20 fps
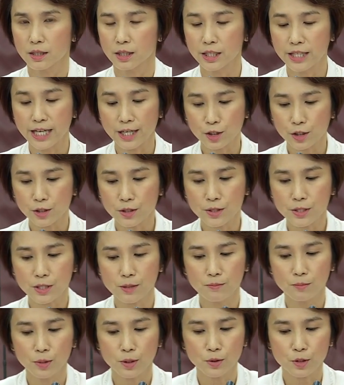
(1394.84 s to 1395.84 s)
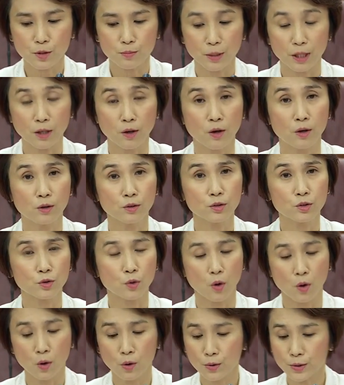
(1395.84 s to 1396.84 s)
The national symbols belong
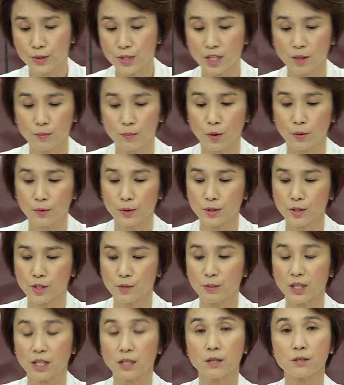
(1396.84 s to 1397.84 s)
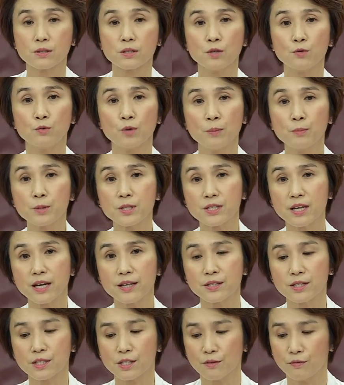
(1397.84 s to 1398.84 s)
to all Singaporeans because it
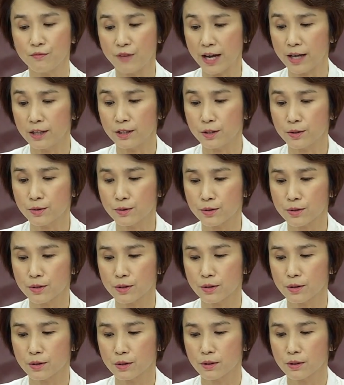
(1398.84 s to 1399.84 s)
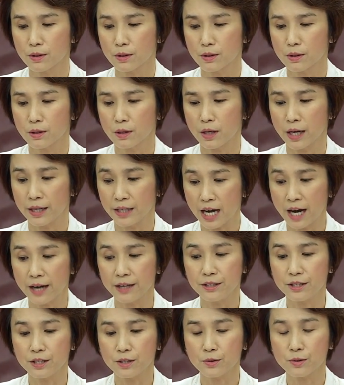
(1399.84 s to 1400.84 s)
represents the values and
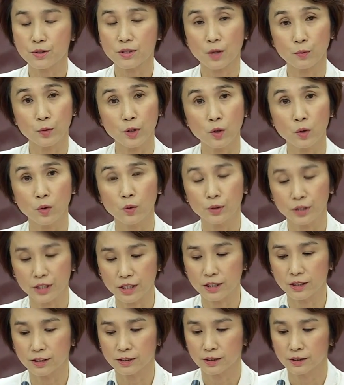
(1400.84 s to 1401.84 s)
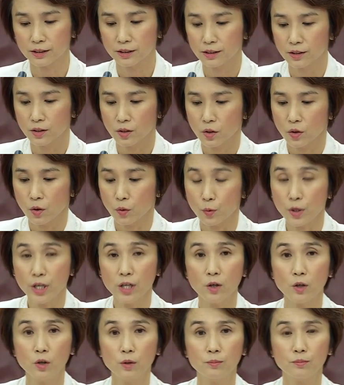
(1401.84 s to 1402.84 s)
ideals that we hold dear. We
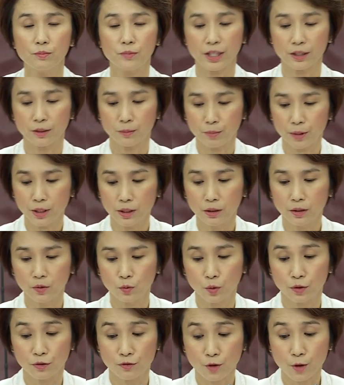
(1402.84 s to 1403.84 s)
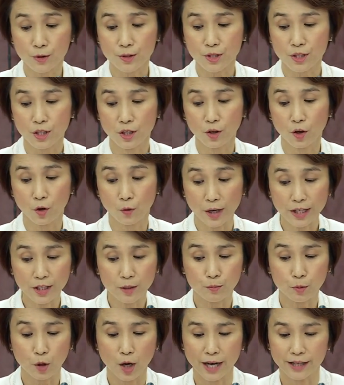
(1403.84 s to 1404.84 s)
hope that the bill will foster
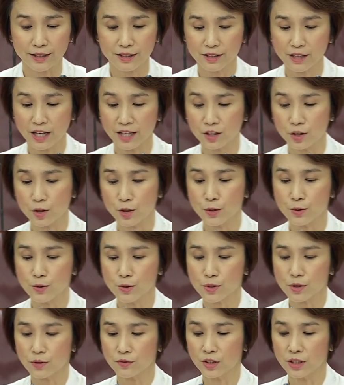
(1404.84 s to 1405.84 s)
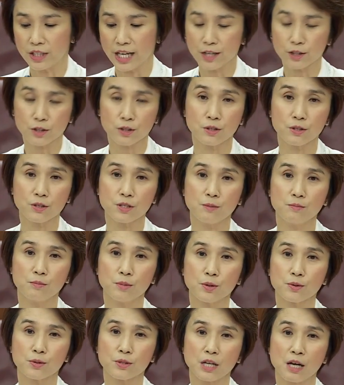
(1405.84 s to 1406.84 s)
greater pride and the use of the national
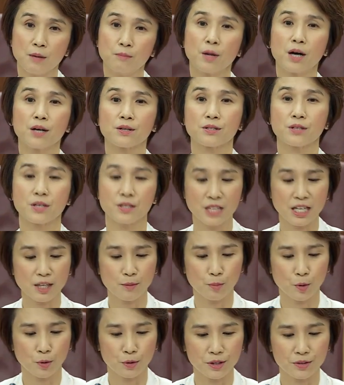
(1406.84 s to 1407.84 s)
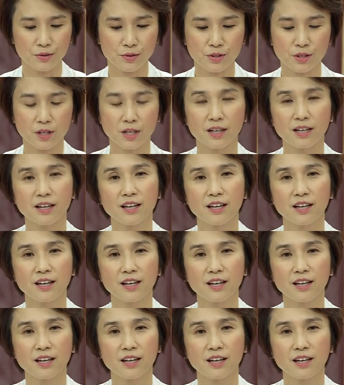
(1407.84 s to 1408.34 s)
symbols amongst Singaporeans.